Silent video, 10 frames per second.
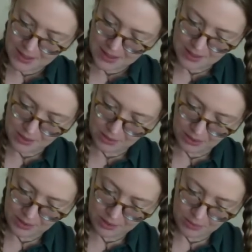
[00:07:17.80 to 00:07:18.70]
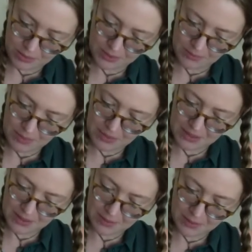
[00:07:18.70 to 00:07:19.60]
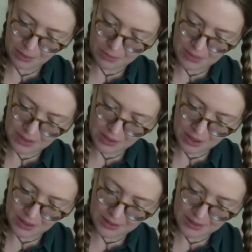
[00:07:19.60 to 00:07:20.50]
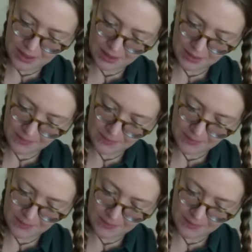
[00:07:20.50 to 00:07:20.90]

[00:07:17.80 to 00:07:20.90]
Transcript: I don't think so, but maybe there's some other message in this deck.